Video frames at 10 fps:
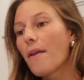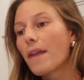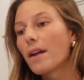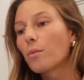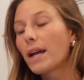And
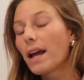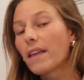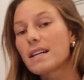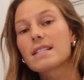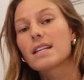then we had
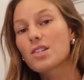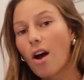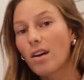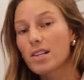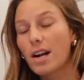like six
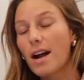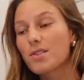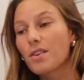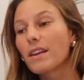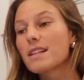dogs at our
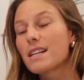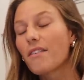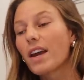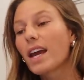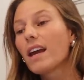house on
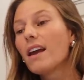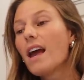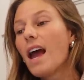Thanksgiving.